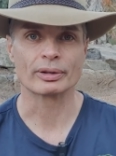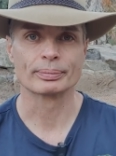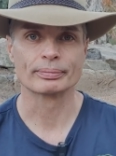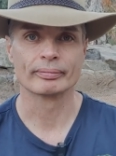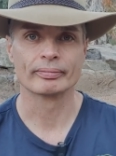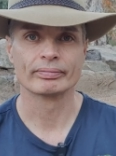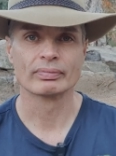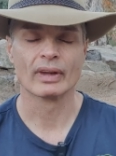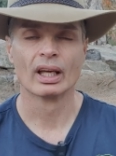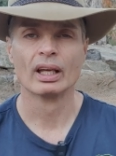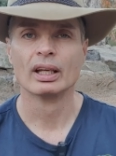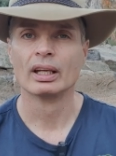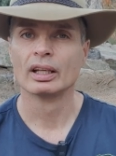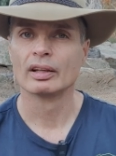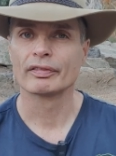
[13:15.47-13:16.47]

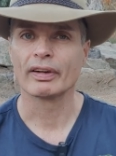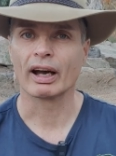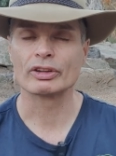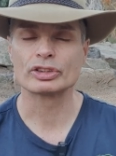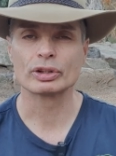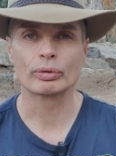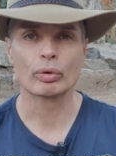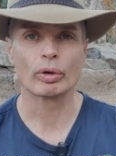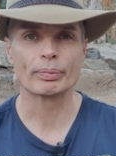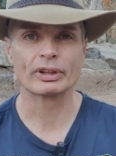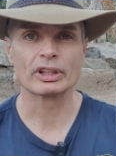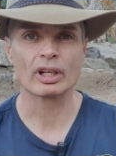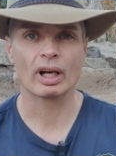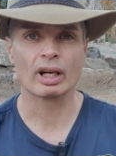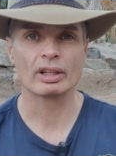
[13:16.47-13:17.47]
As far as your
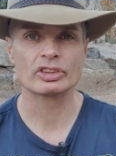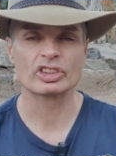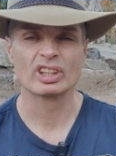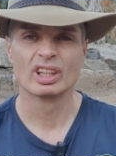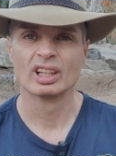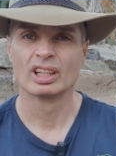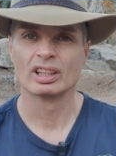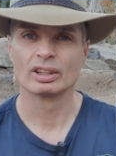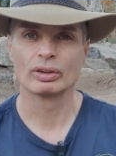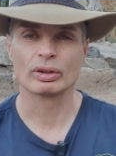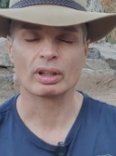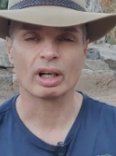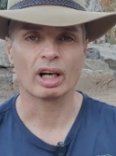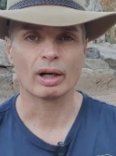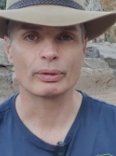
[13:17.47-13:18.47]
equipment goes,
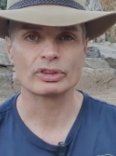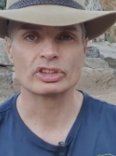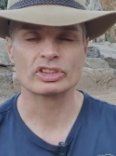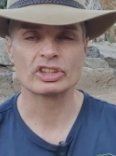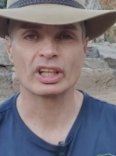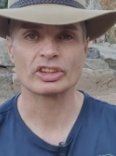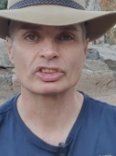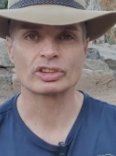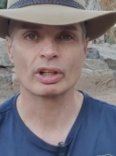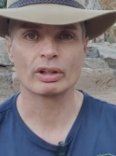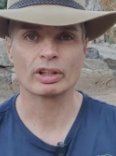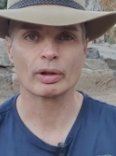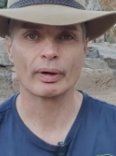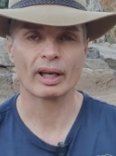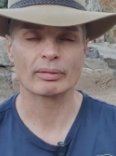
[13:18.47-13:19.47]
look, I would suggest
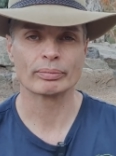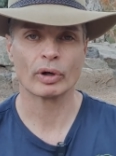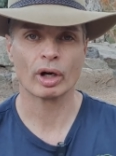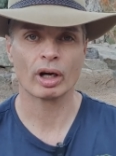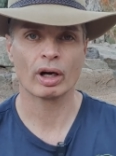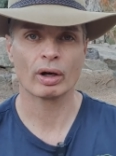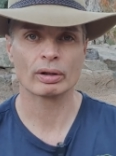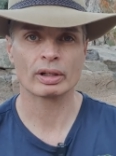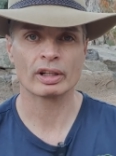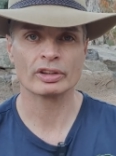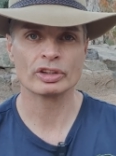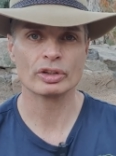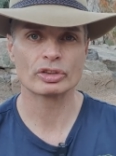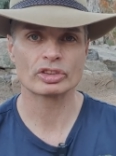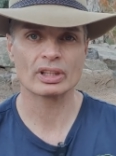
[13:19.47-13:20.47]
don't go out and buy a whole lot of
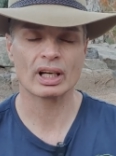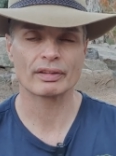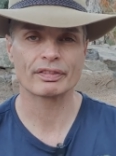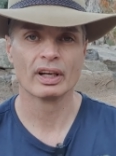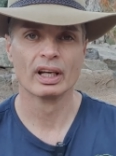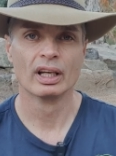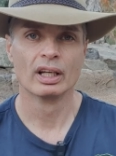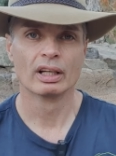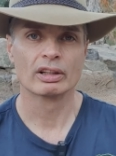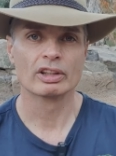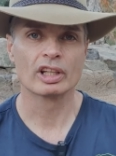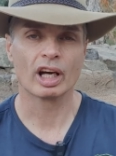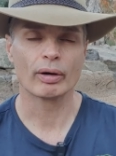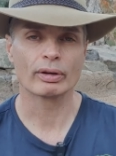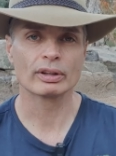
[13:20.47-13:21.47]
new stuff.
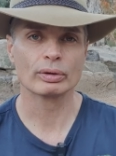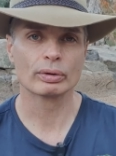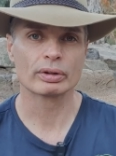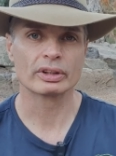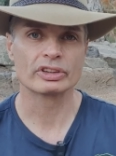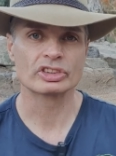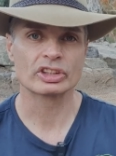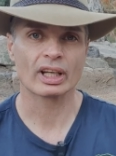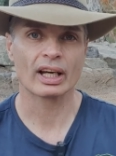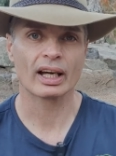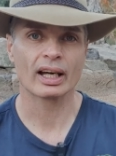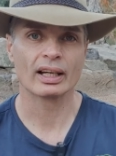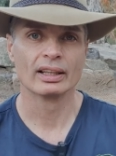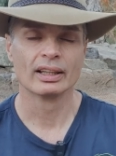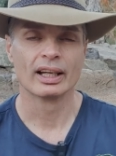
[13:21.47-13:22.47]
Go and look at
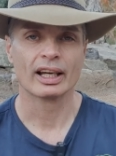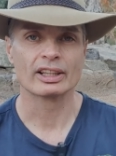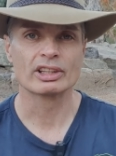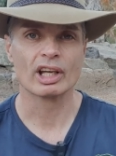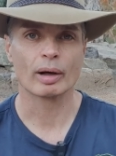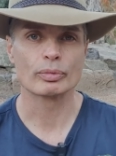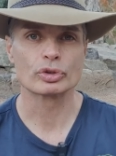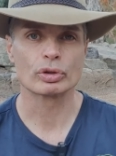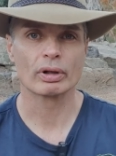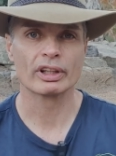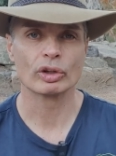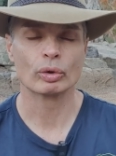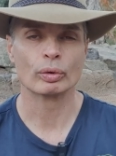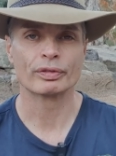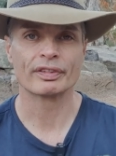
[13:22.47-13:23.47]

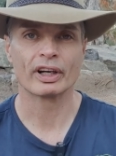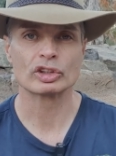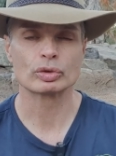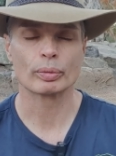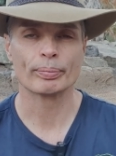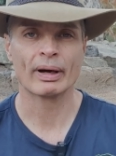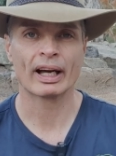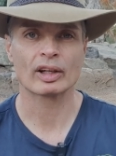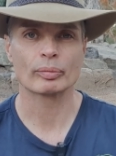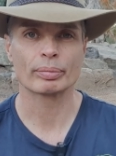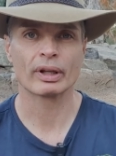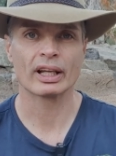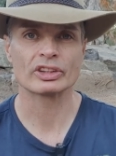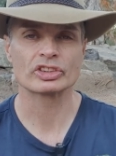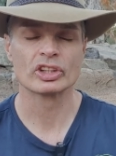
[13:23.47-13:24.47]
Gumtree or Facebook
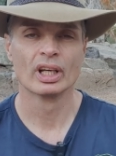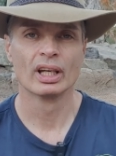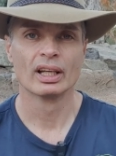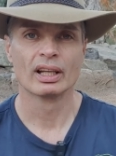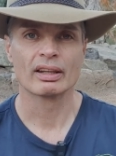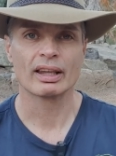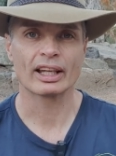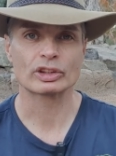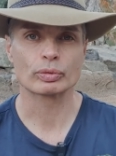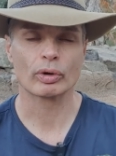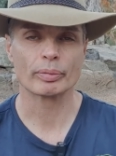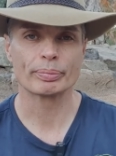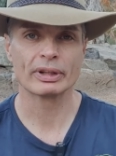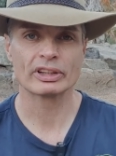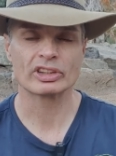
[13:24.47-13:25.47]
Marketplace. That's
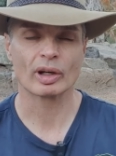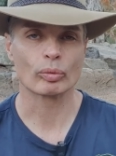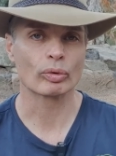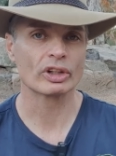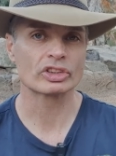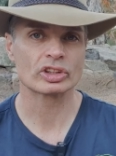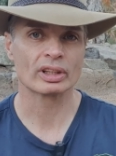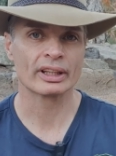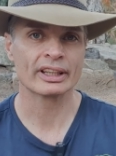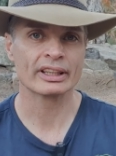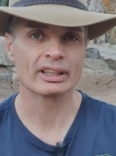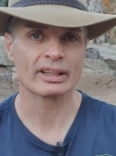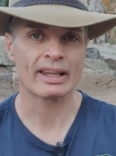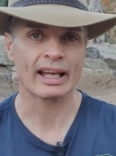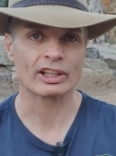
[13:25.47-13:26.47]
where I picked up
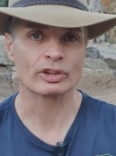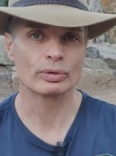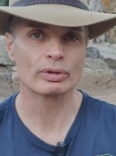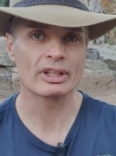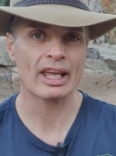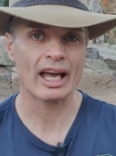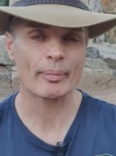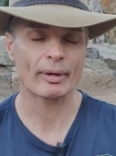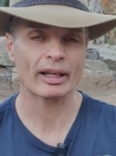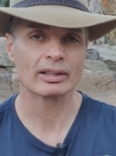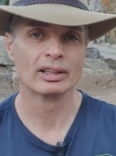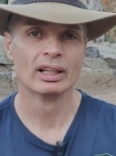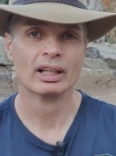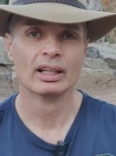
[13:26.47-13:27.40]
recently that good capper.